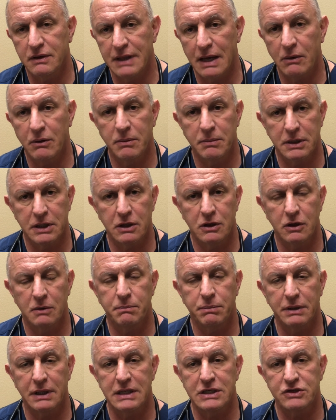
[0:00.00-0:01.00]
That would be a good
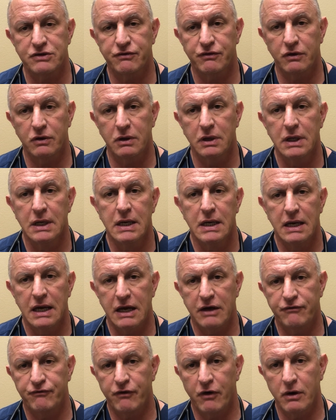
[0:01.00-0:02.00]
place for
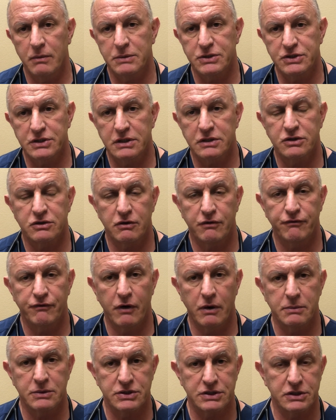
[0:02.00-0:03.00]
a pharmacist or
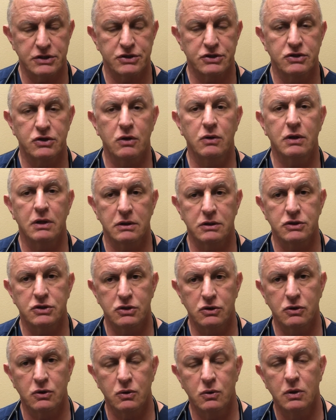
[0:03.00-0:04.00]
pharmacy student
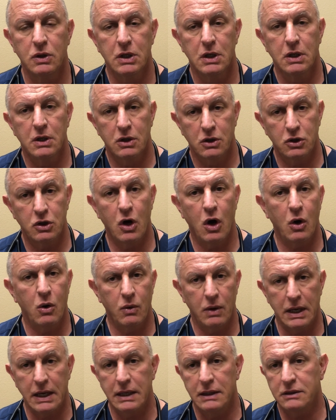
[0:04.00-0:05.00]
to
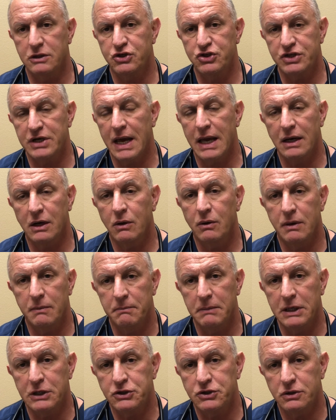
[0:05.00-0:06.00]
go and shadow and
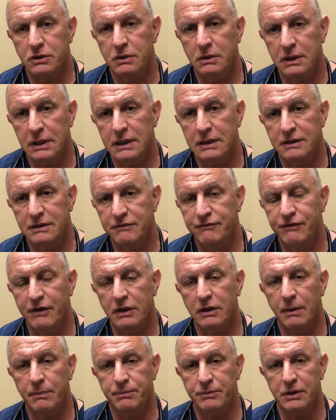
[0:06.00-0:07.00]
mentor and
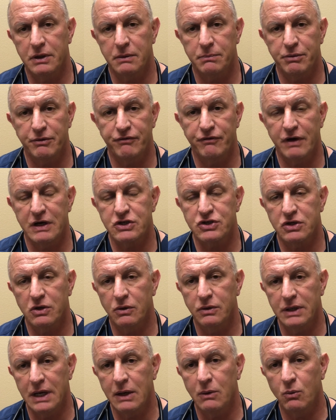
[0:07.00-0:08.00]
develop their professional
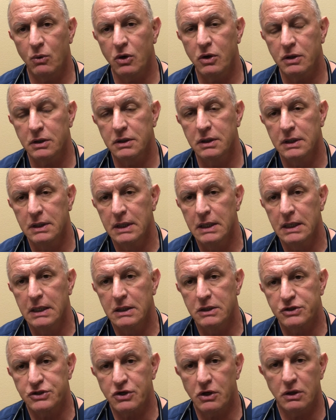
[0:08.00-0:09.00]
network.
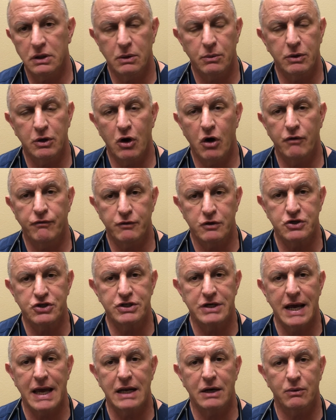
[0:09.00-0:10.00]
Certainly we offer
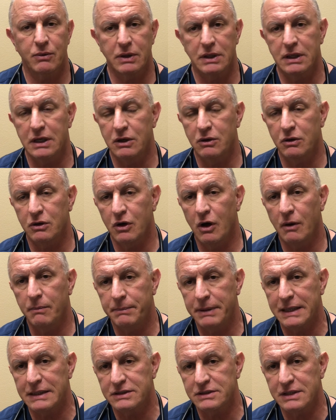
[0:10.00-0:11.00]
shadowing here at All
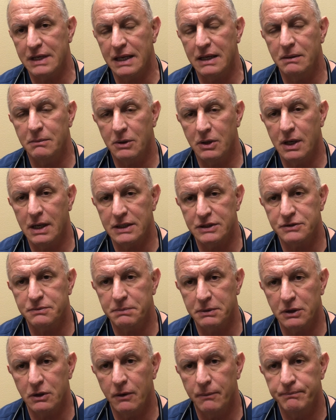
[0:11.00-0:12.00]
Pets Animal
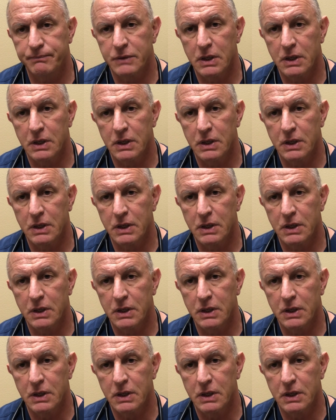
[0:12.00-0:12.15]
Hospital.